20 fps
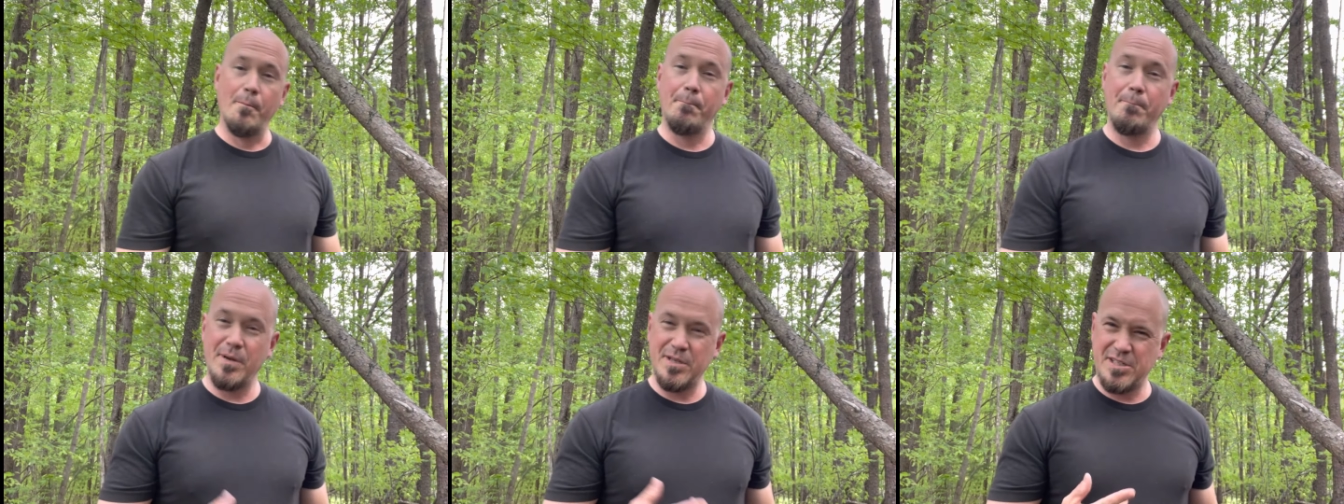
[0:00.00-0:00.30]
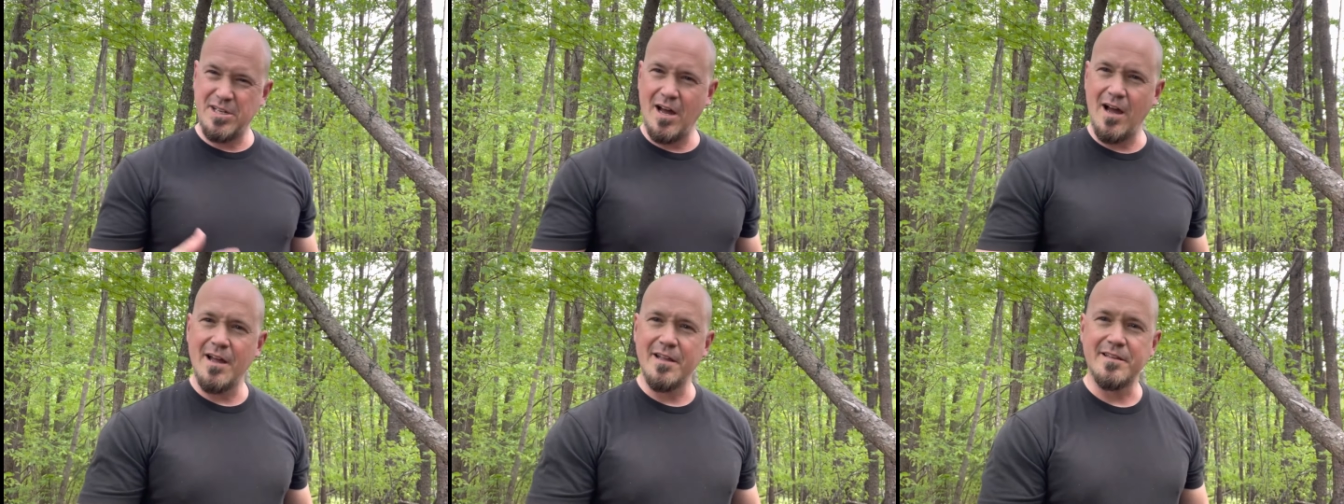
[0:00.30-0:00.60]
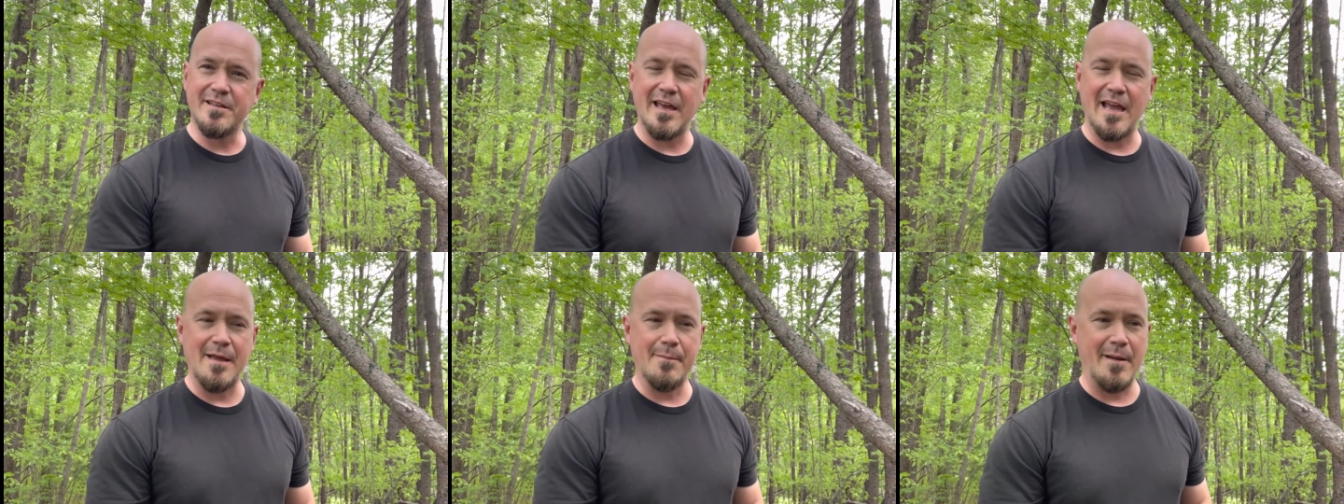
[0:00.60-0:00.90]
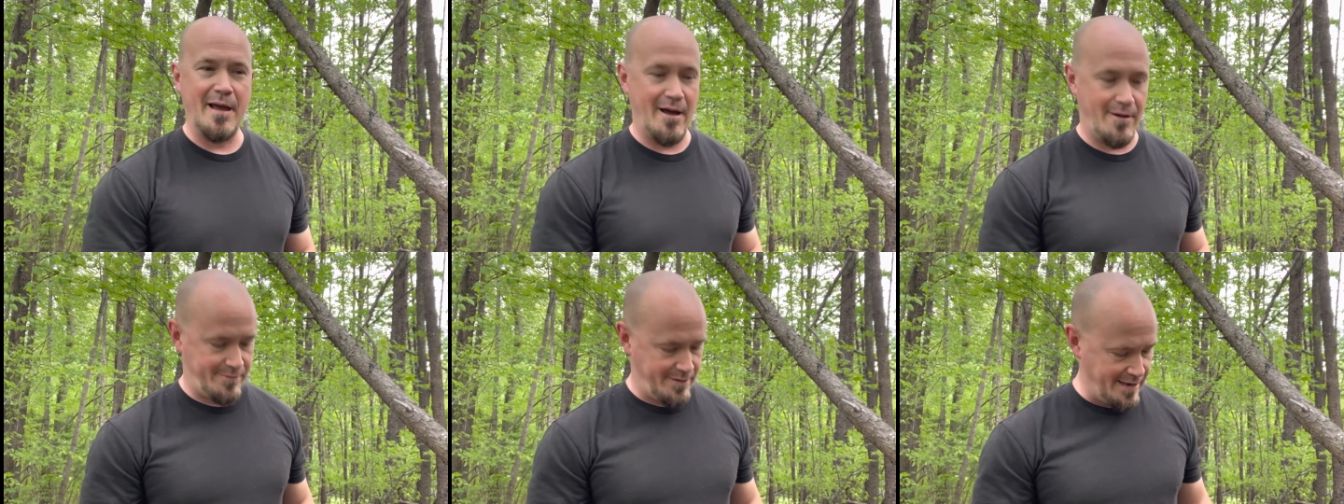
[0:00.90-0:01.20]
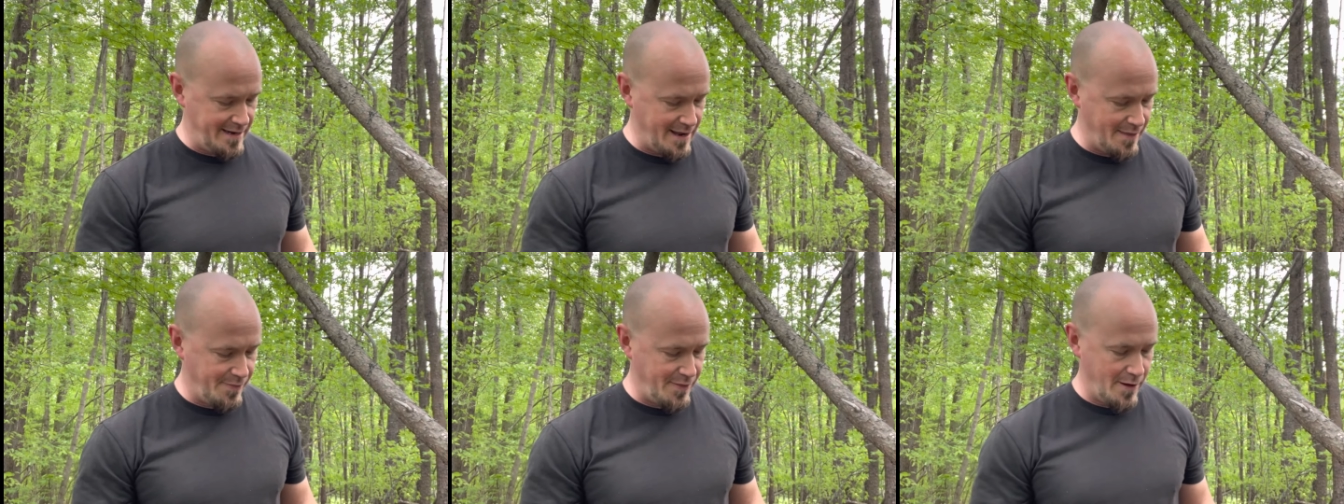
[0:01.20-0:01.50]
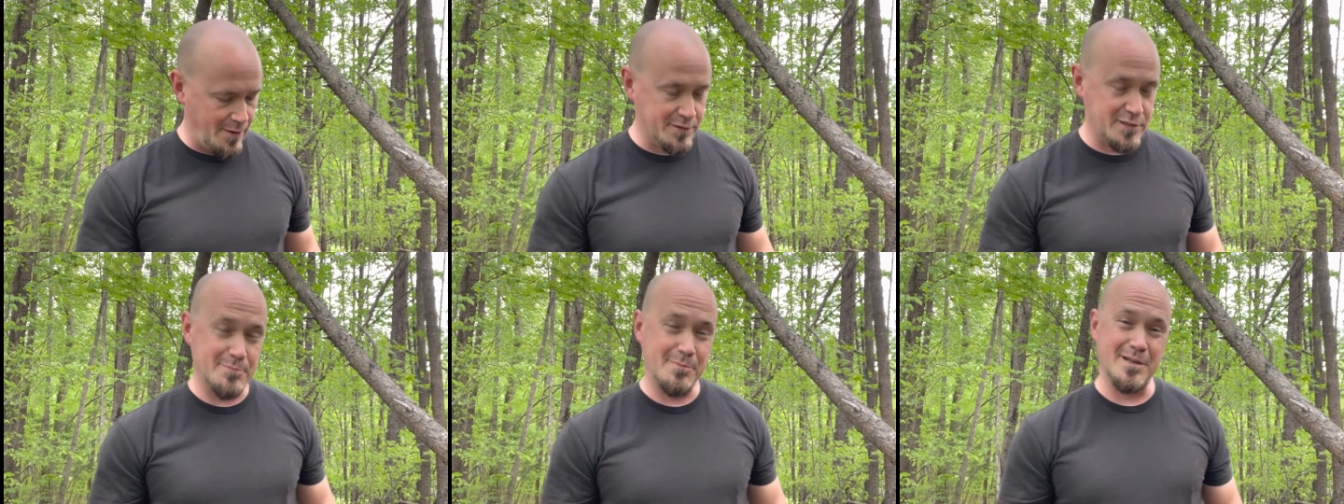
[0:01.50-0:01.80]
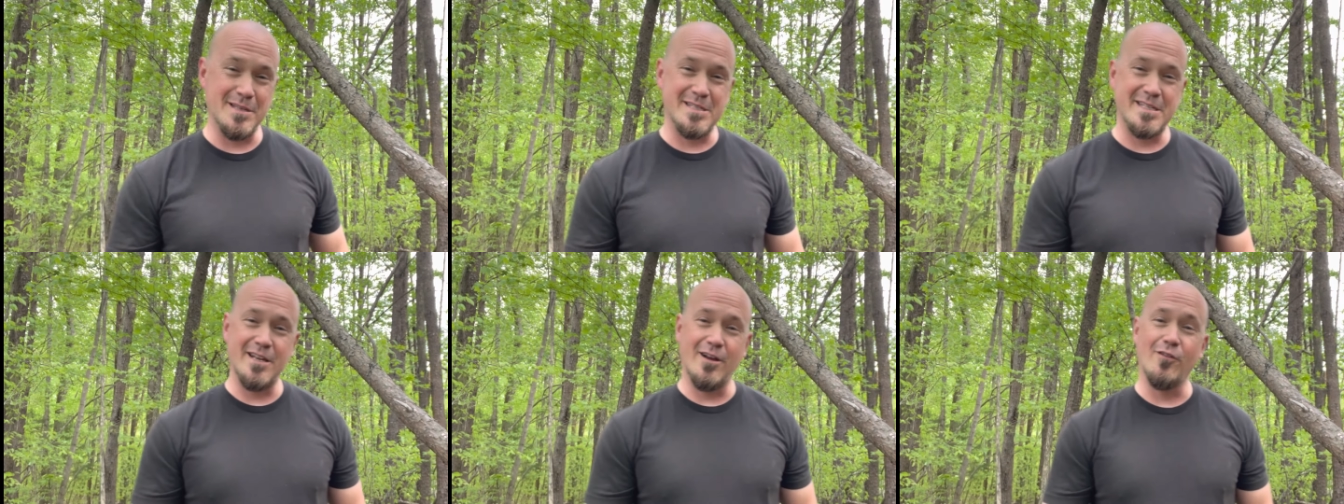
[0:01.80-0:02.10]
baton came out and I thought to
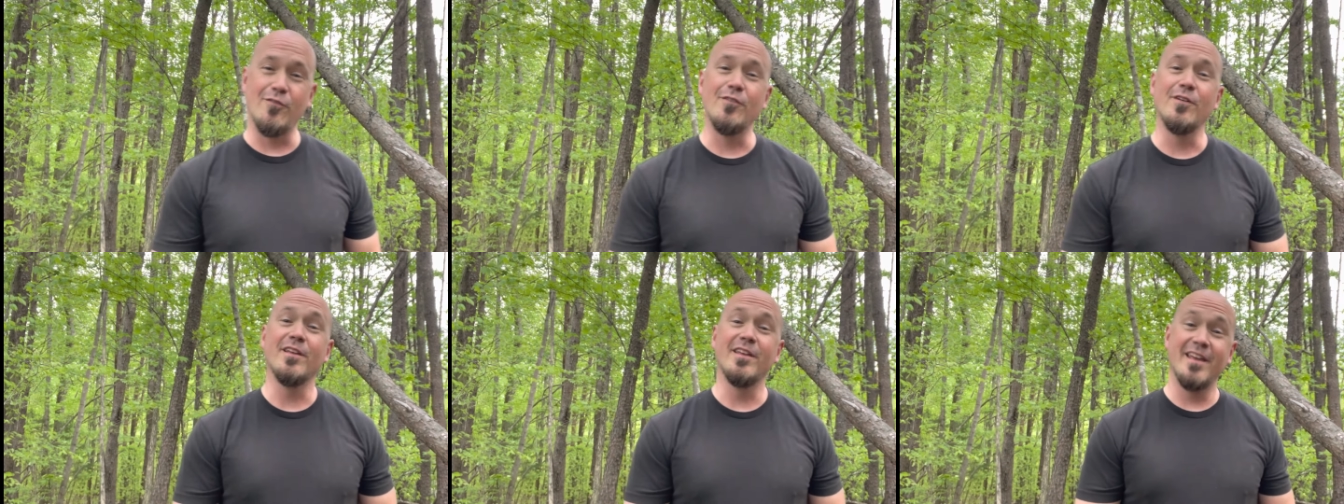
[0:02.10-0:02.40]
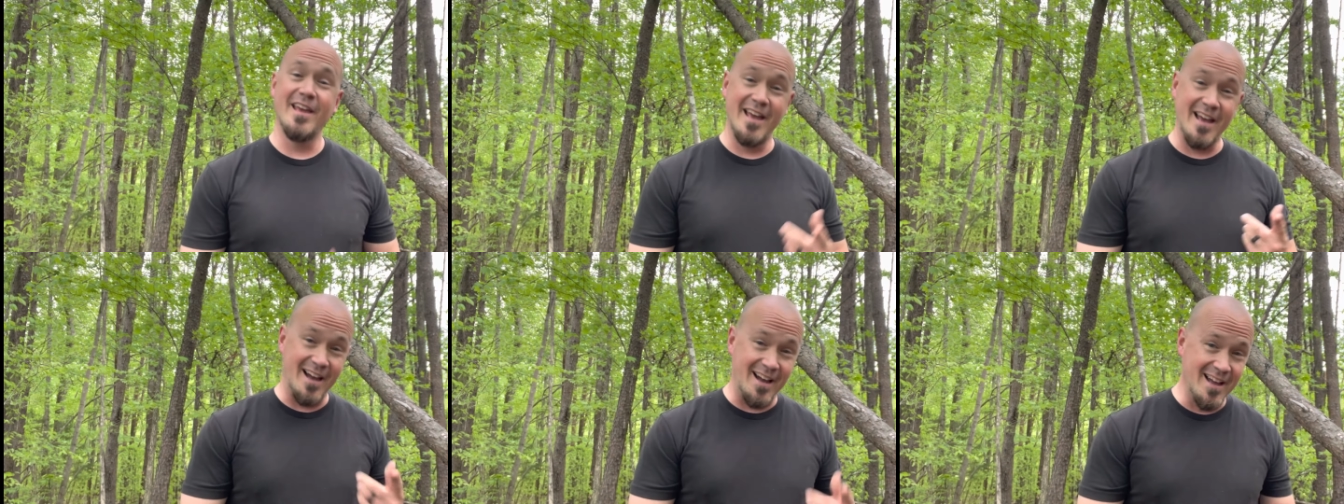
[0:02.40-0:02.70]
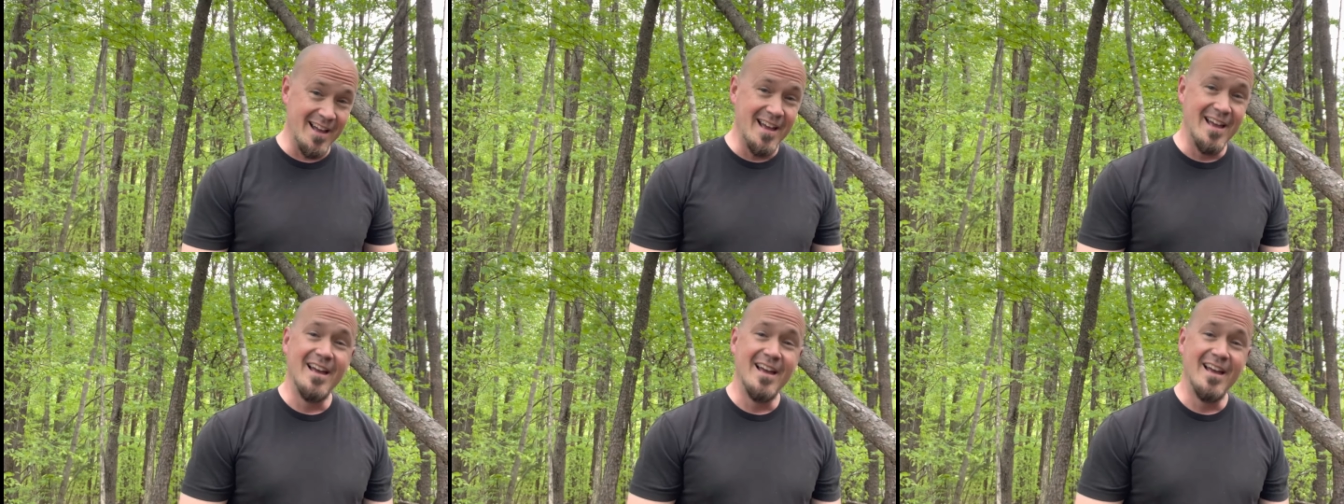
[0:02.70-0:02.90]
myself, yeah,